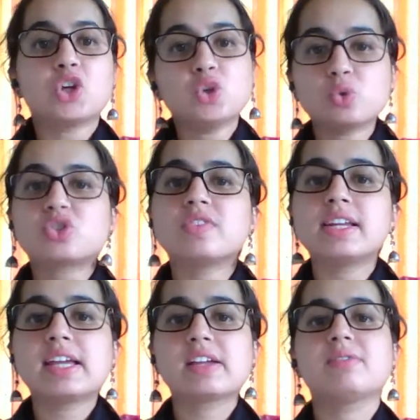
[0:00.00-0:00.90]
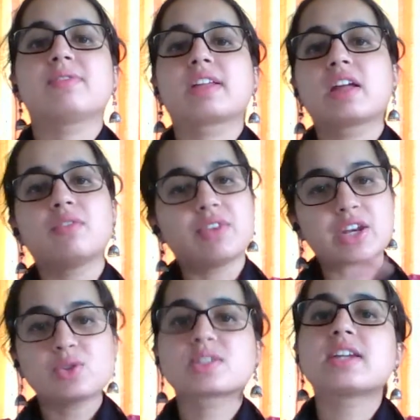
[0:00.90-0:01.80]
usually
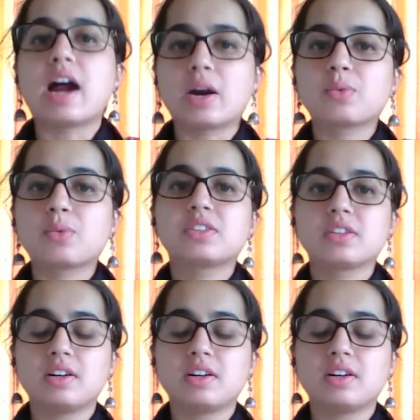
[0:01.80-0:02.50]
when you start with